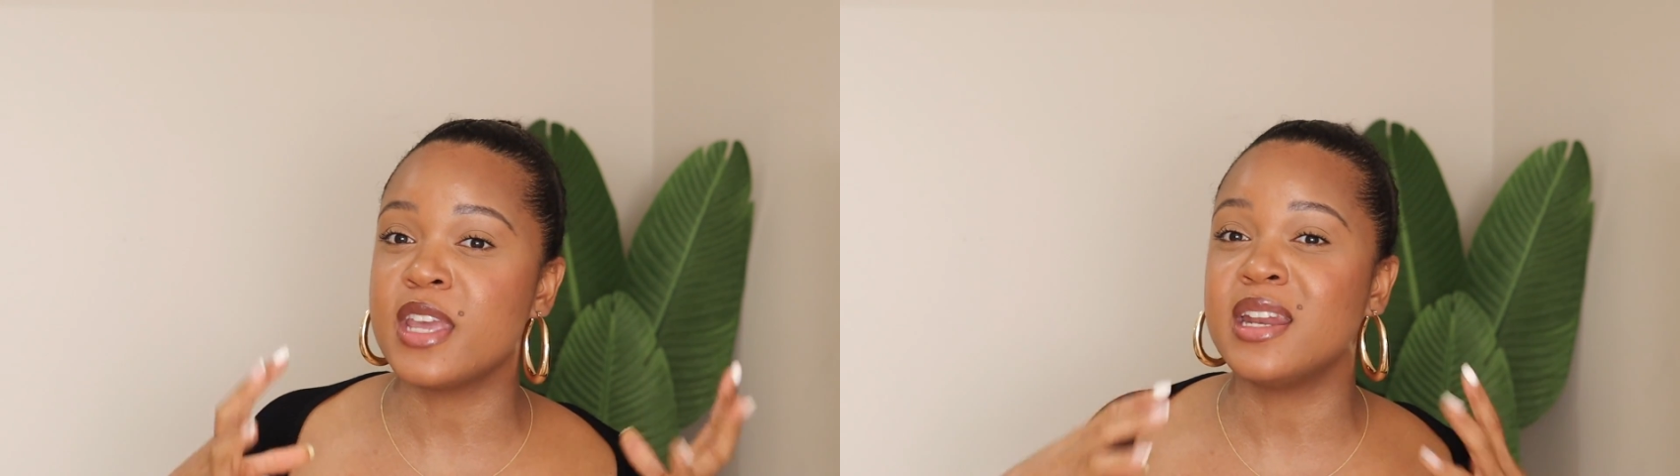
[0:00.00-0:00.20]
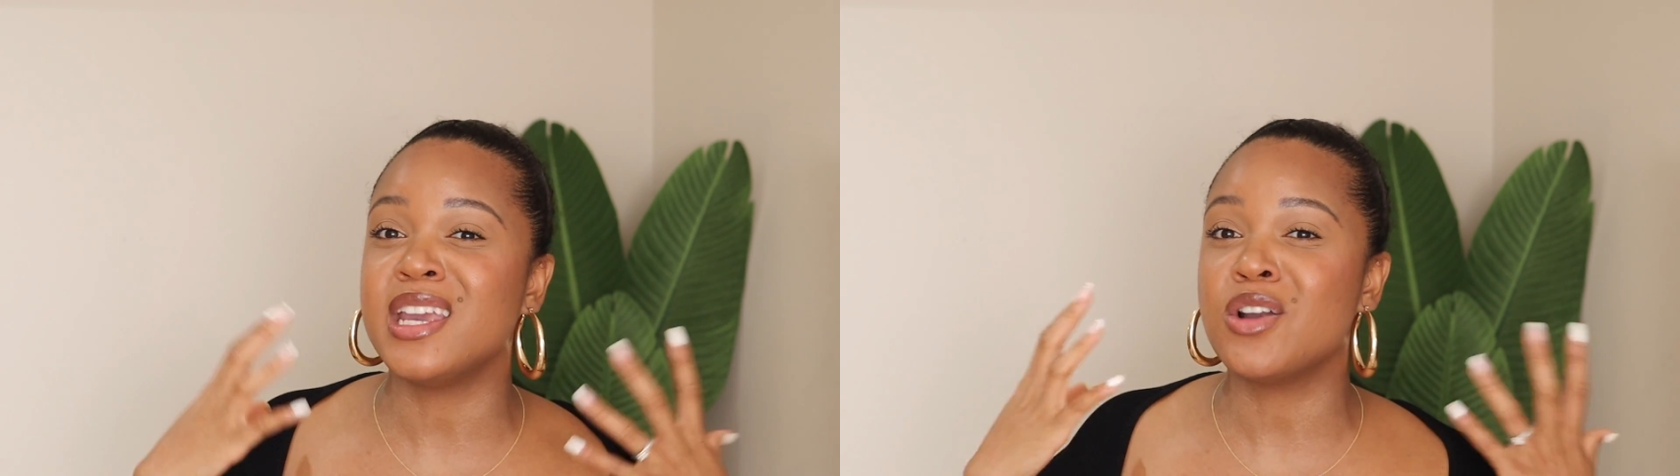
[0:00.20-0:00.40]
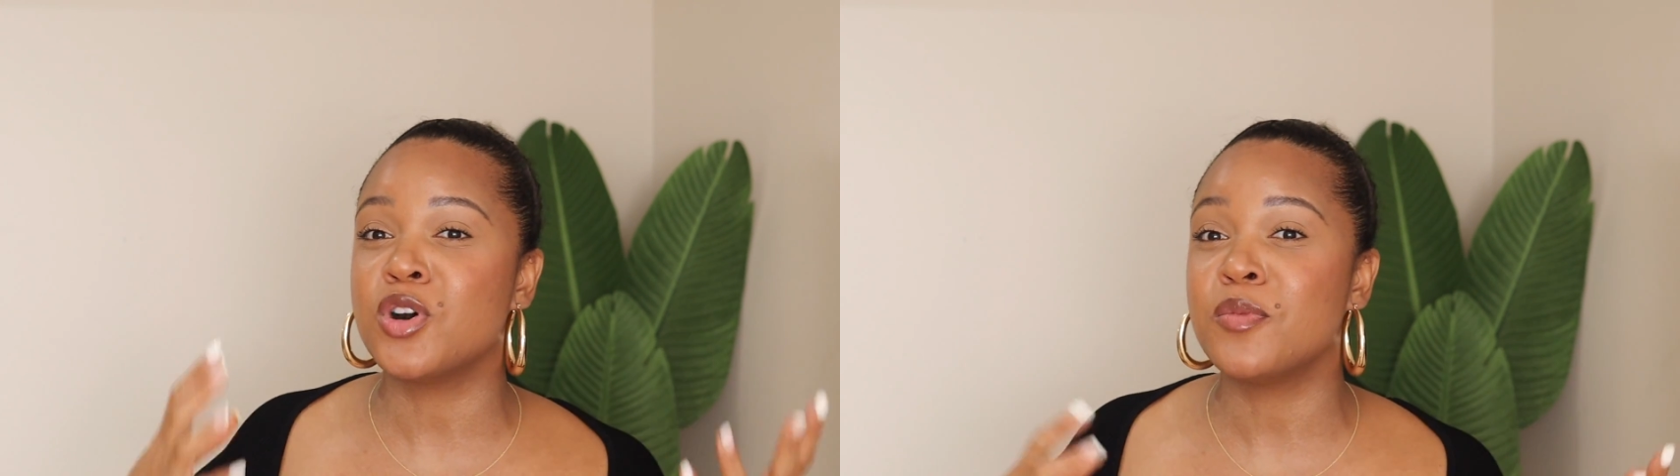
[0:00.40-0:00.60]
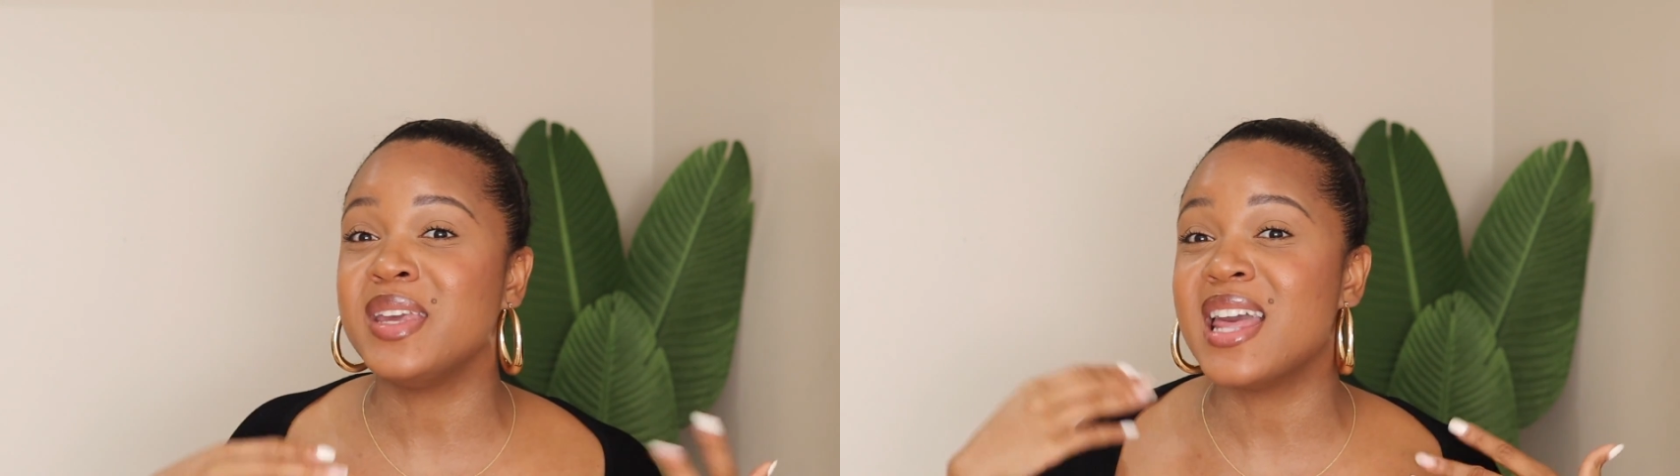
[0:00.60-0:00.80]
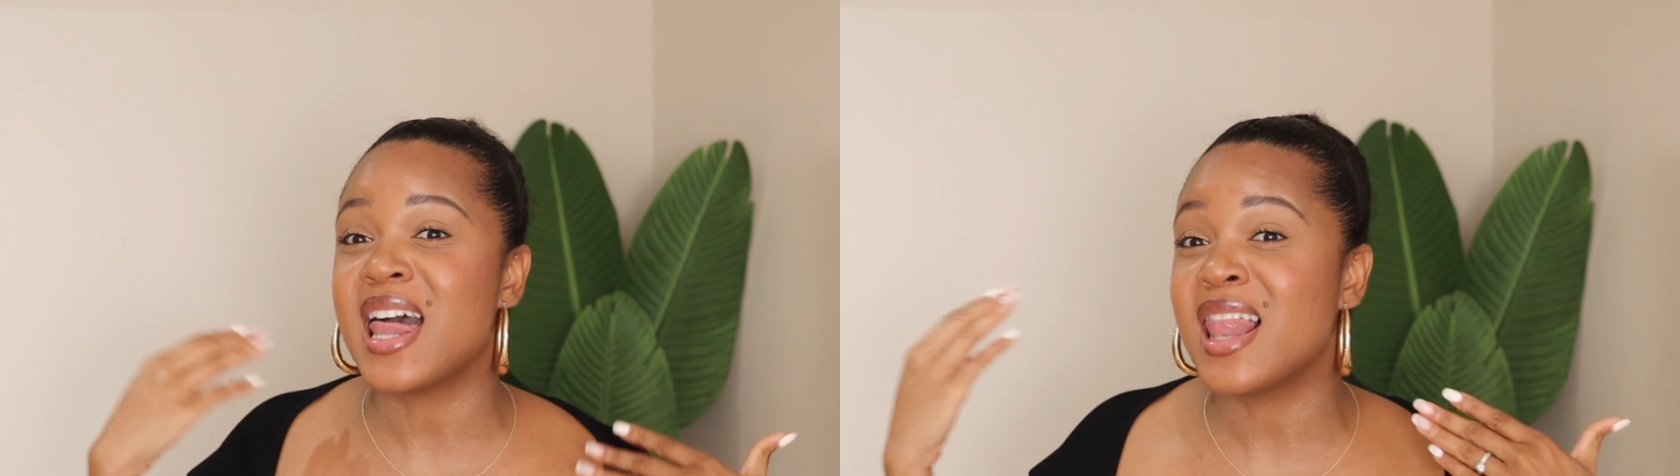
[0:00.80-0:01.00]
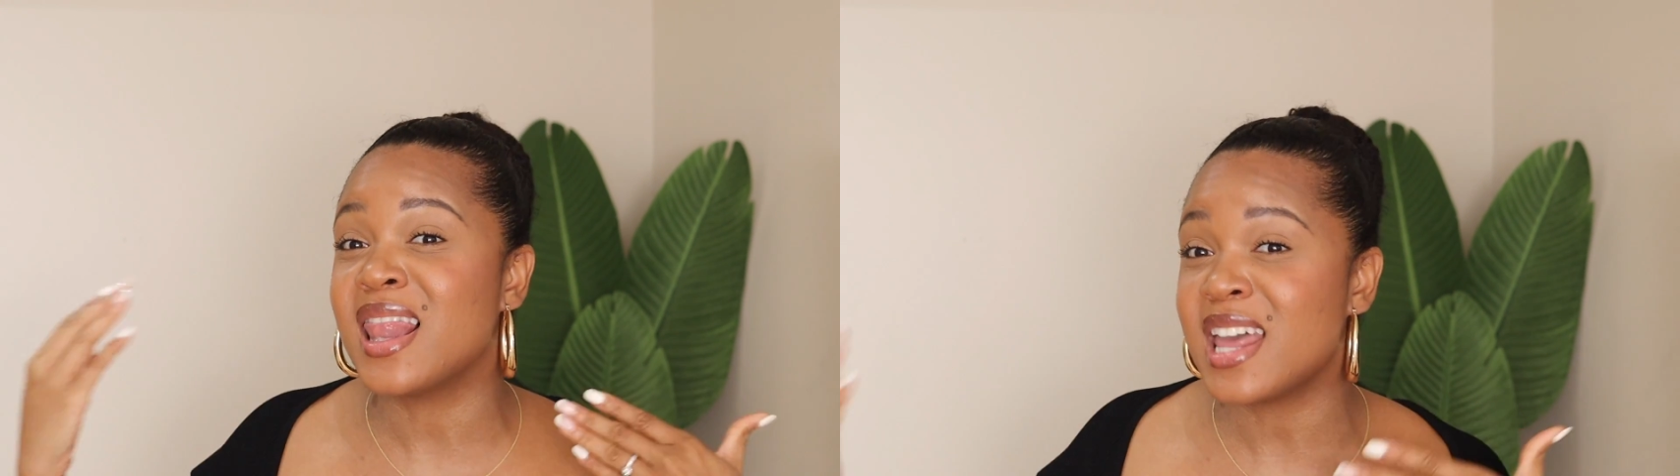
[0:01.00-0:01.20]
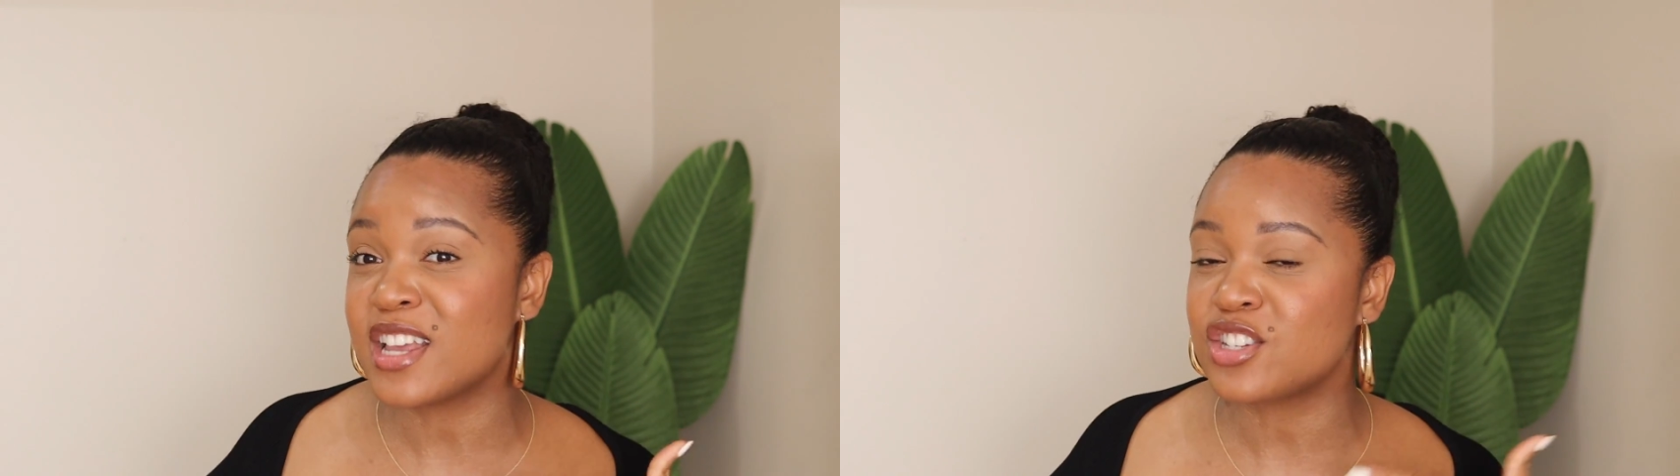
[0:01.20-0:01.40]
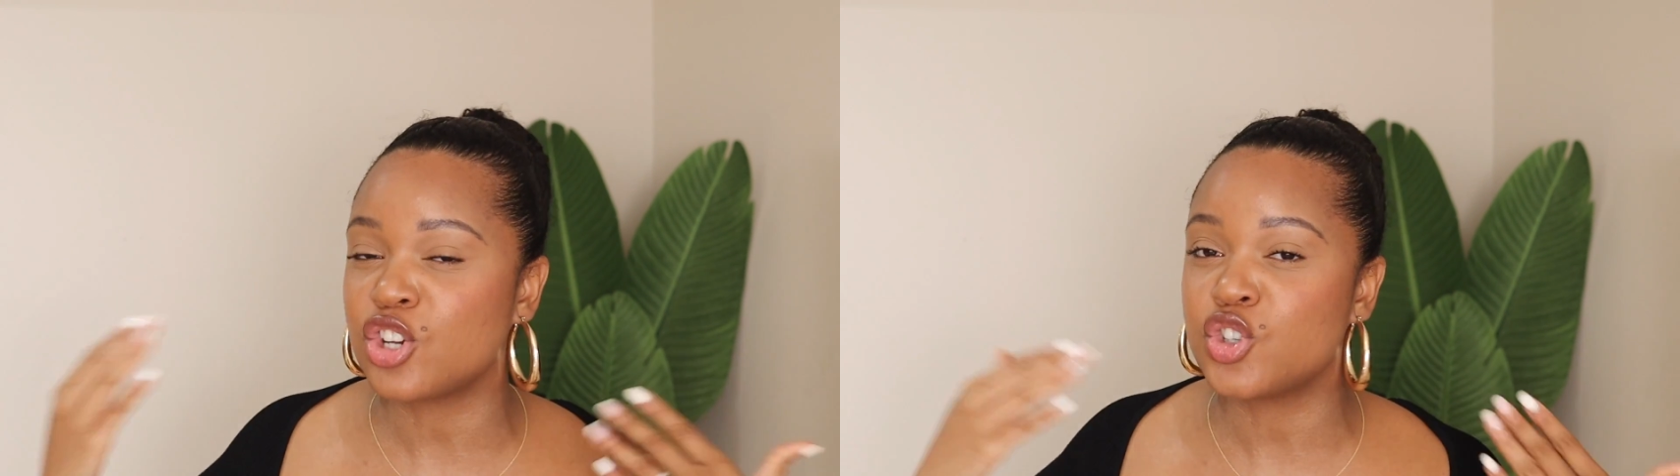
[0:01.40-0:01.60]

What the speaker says: then it will be less